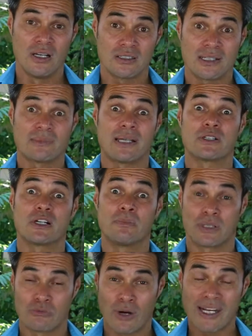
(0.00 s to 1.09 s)
Sometimes you've got to put
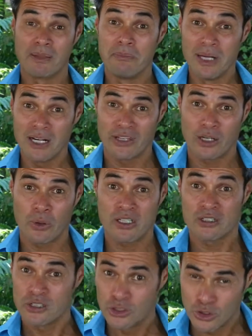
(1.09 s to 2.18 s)
them right in the middle of the
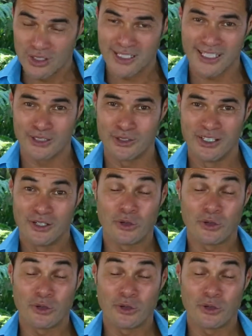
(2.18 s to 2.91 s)
equation to do the deal